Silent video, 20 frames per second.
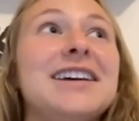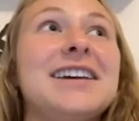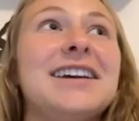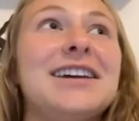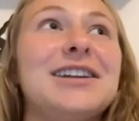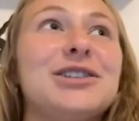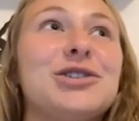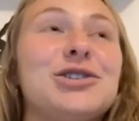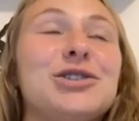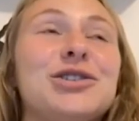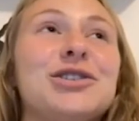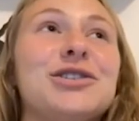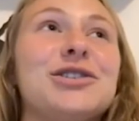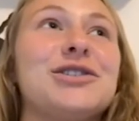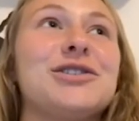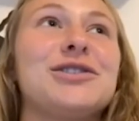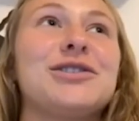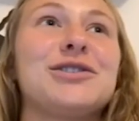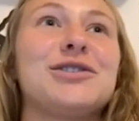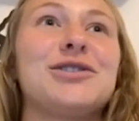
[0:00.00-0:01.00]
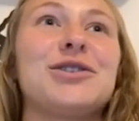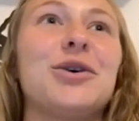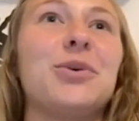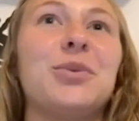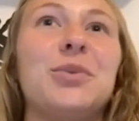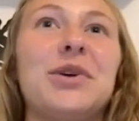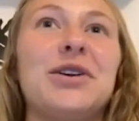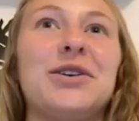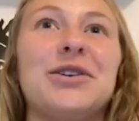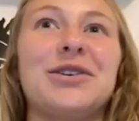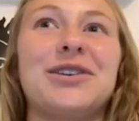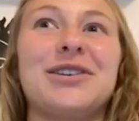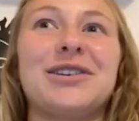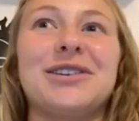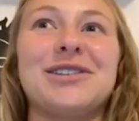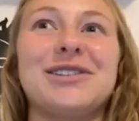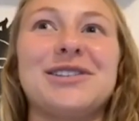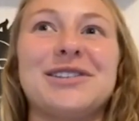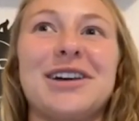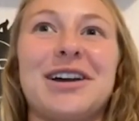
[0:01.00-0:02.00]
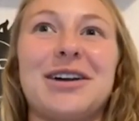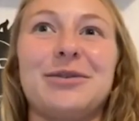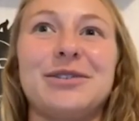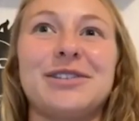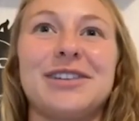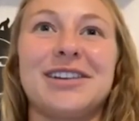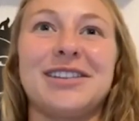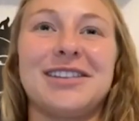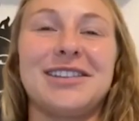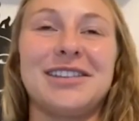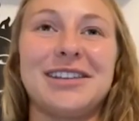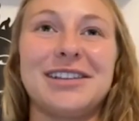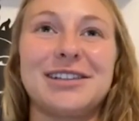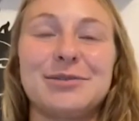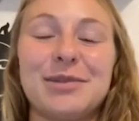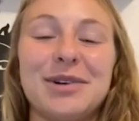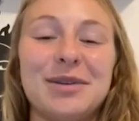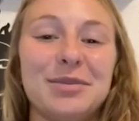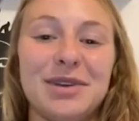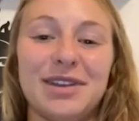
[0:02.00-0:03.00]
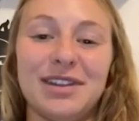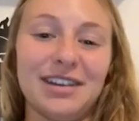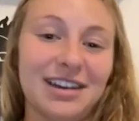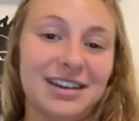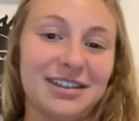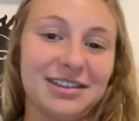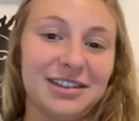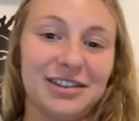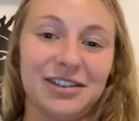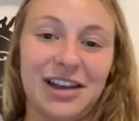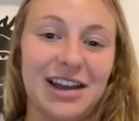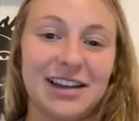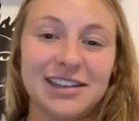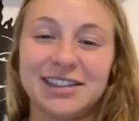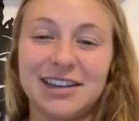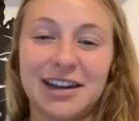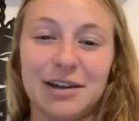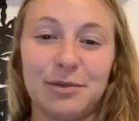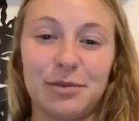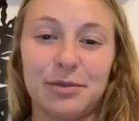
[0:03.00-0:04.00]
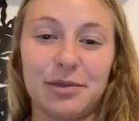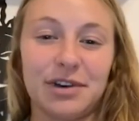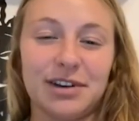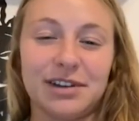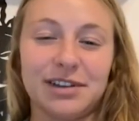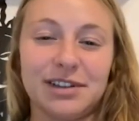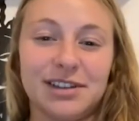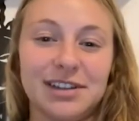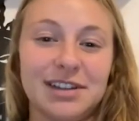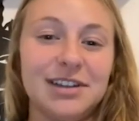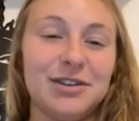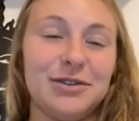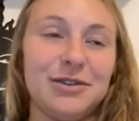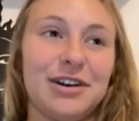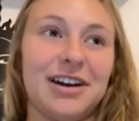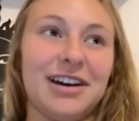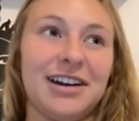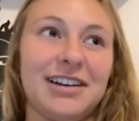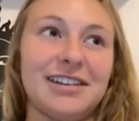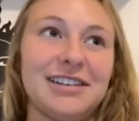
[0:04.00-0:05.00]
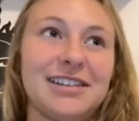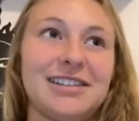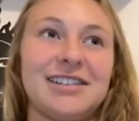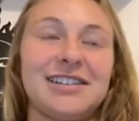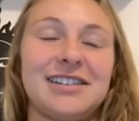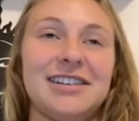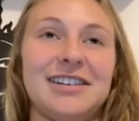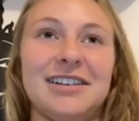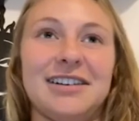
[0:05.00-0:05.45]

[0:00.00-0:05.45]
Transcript: it's just so weird because I was like, this might be like the last time I'm gonna see you guys.